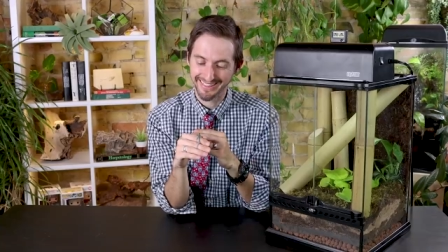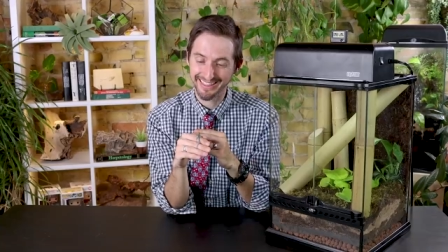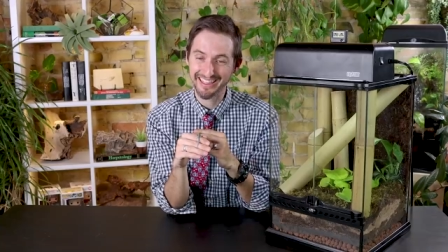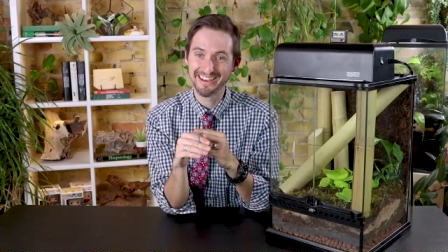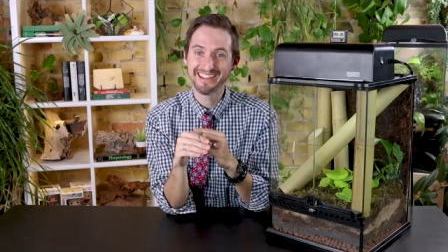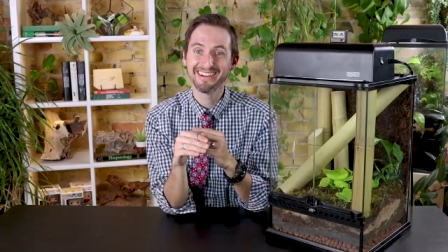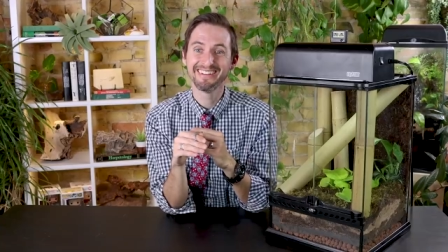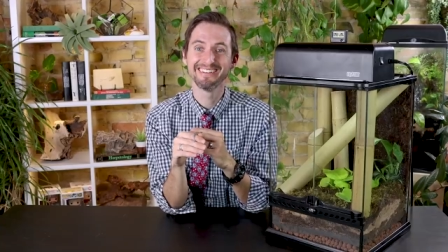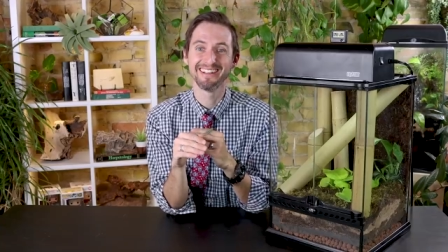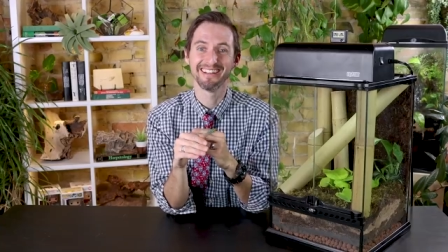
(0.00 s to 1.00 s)
then the
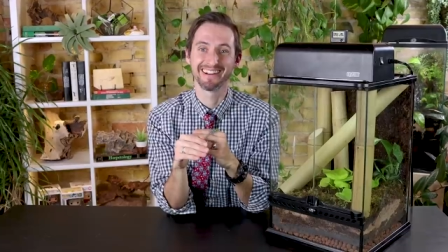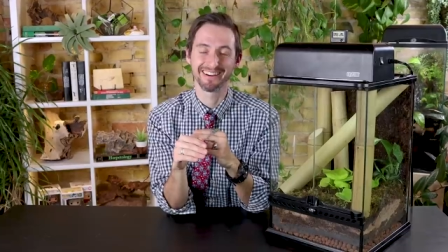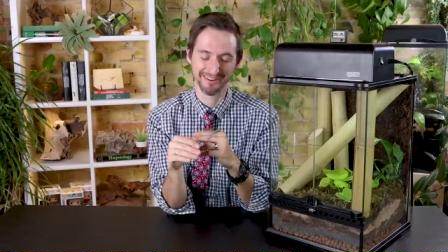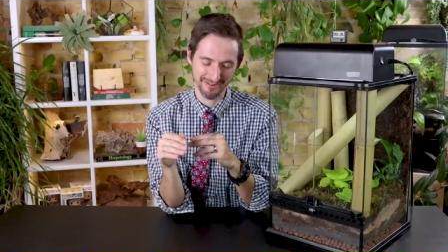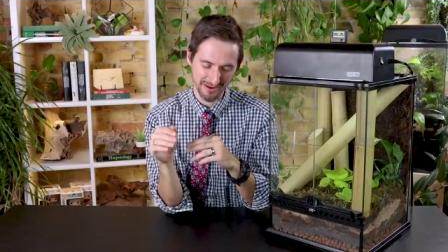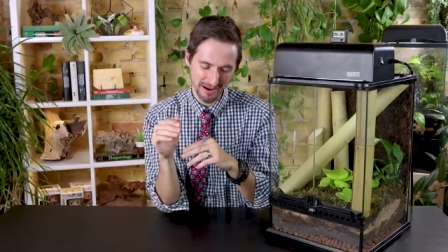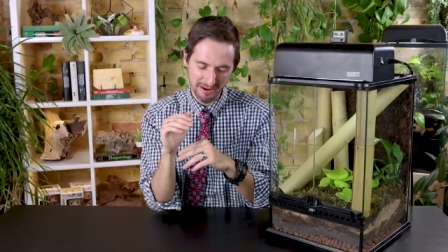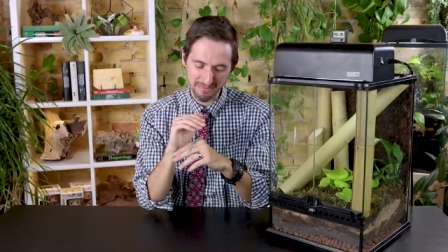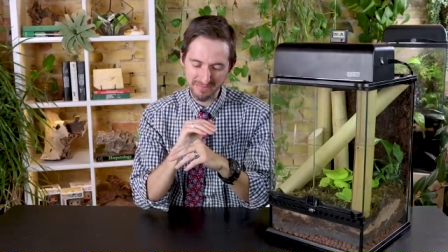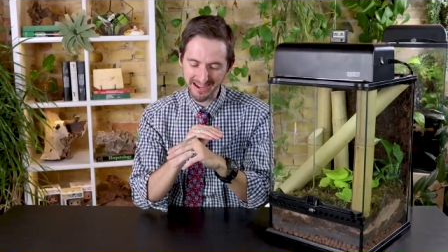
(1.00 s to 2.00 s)
neon day gecko
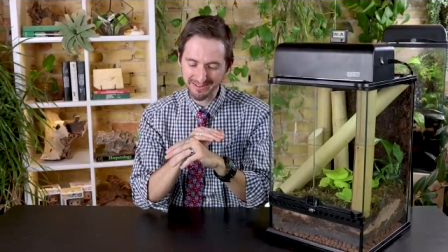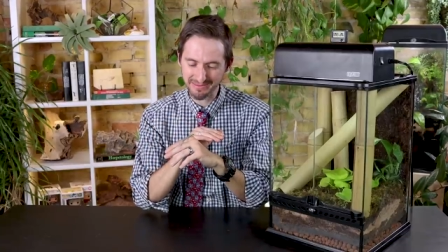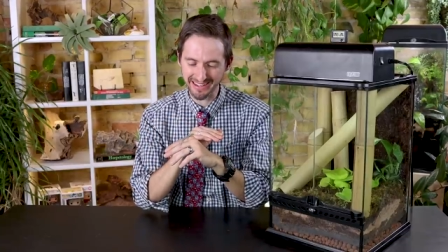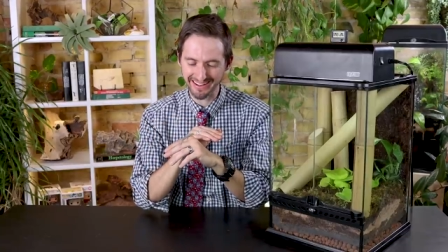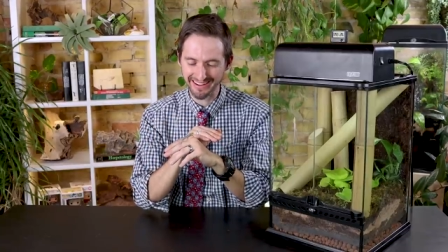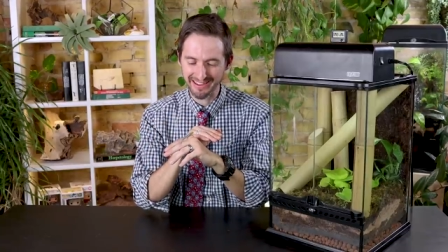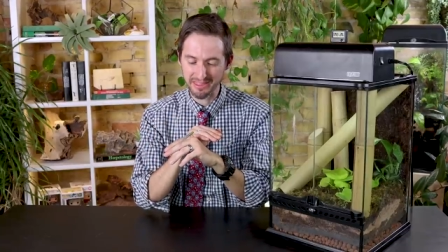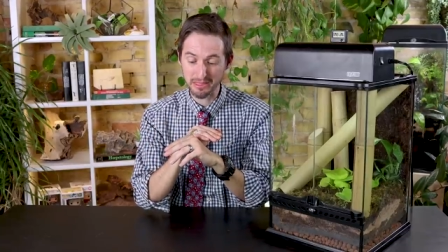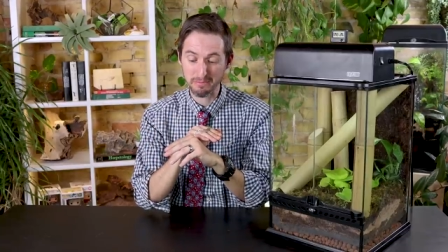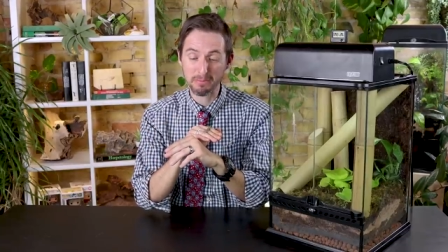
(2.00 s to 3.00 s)
might be
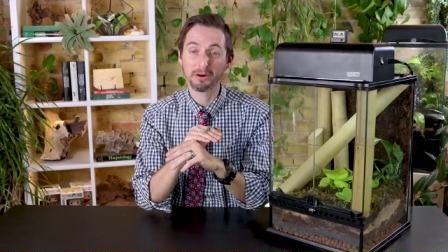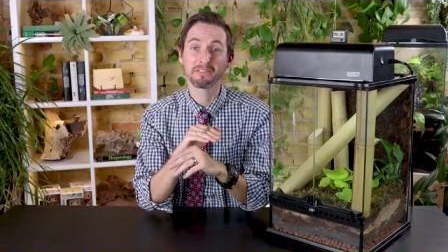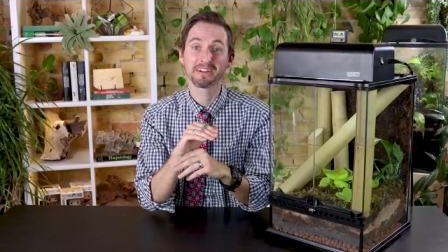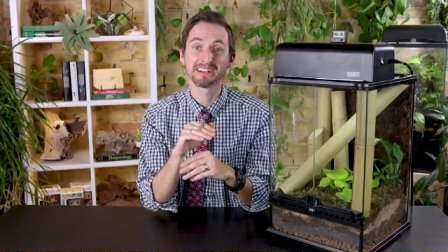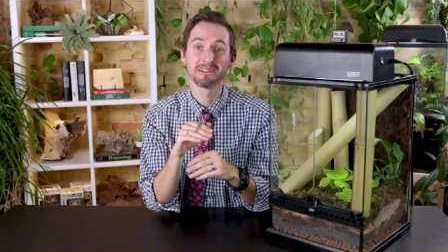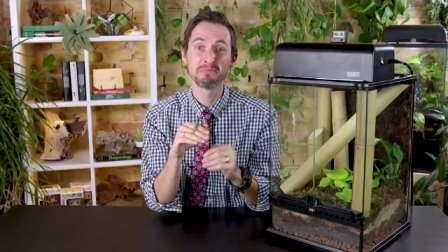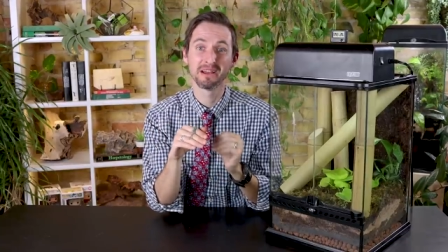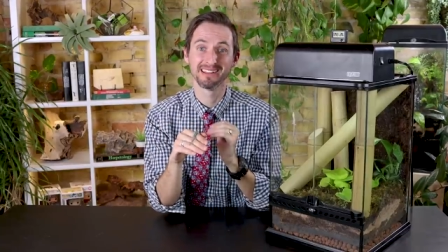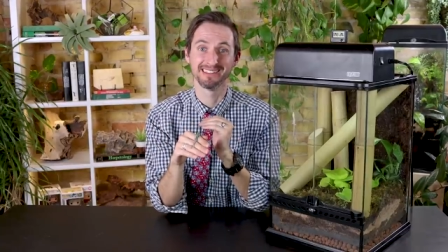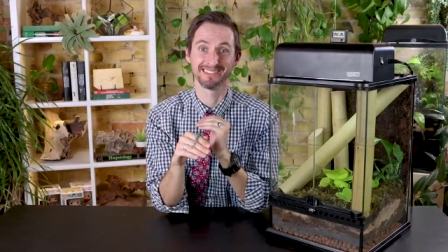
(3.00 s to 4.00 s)
the perfect
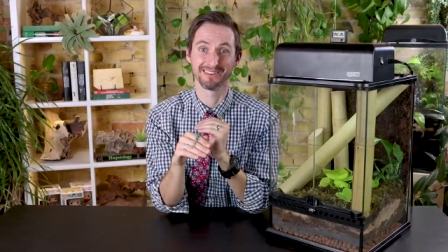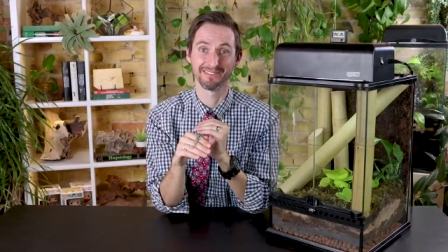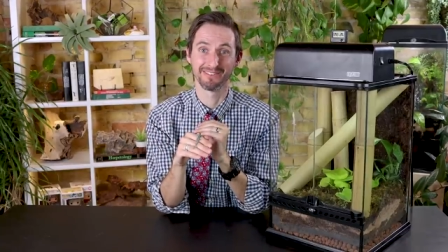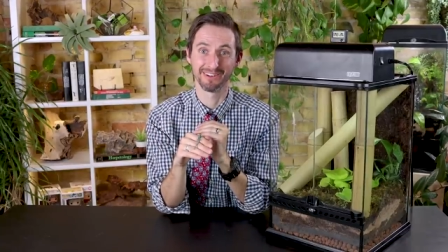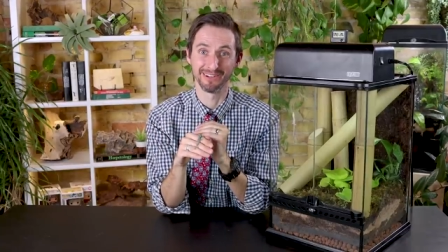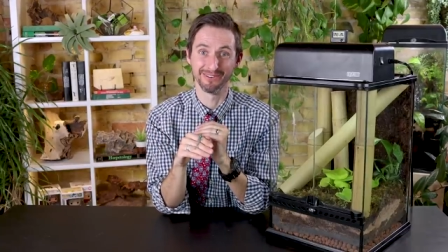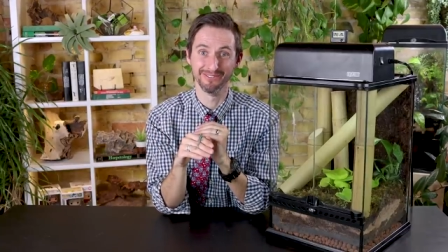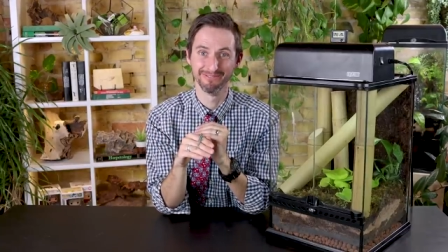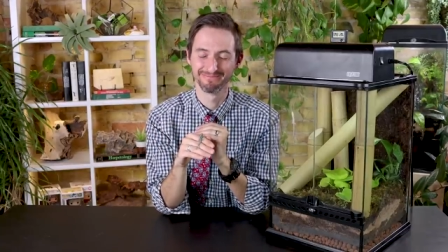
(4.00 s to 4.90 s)
pet lizard for you.